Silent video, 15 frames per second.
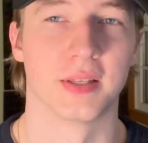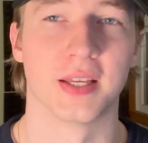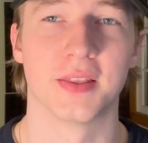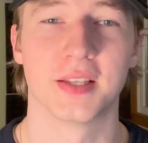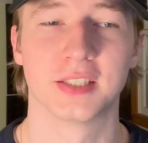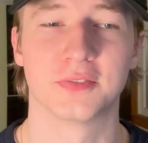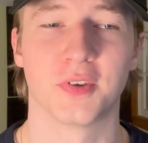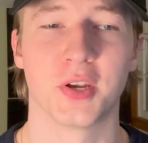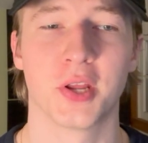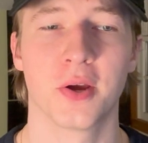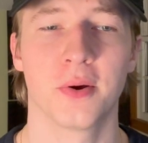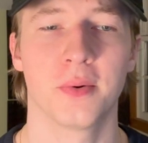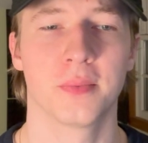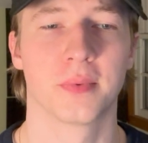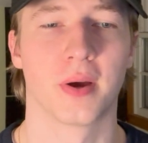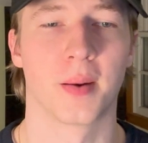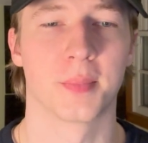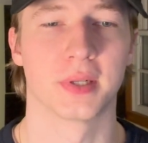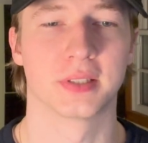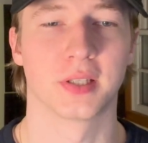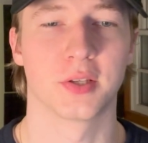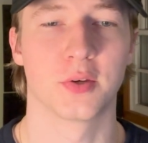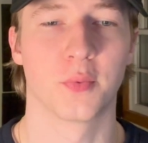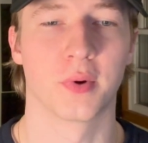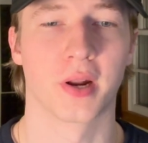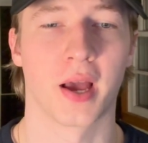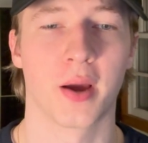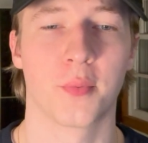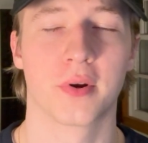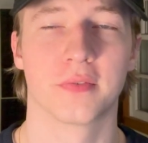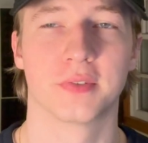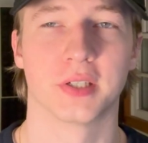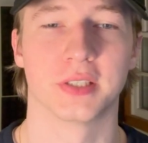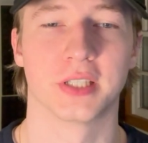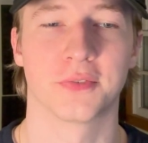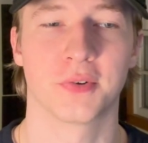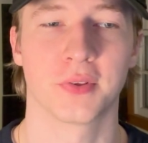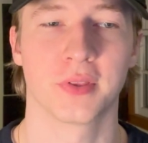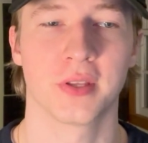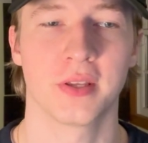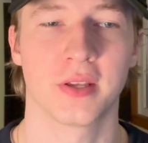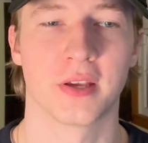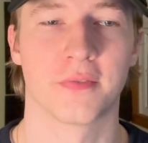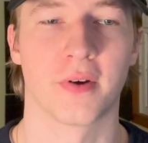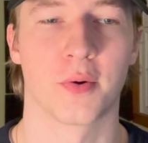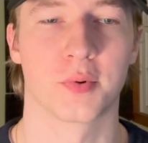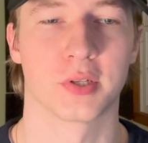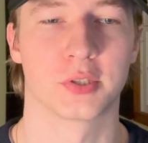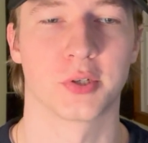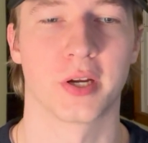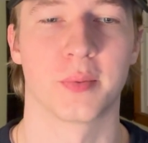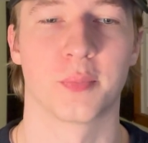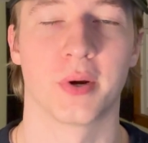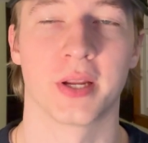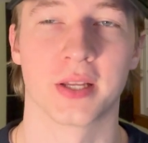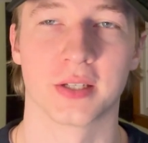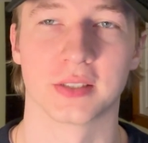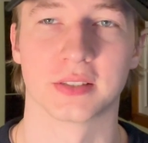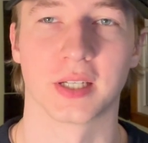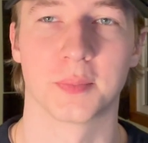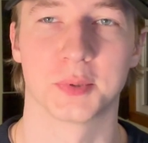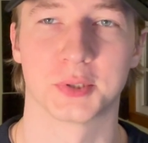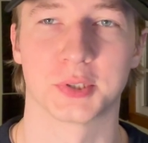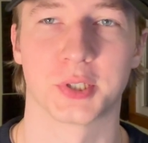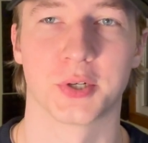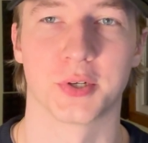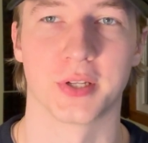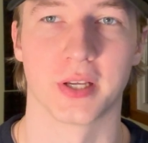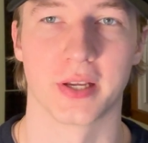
In this video, I'm going to tell you what I would have done differently if I were to try and break into cybersecurity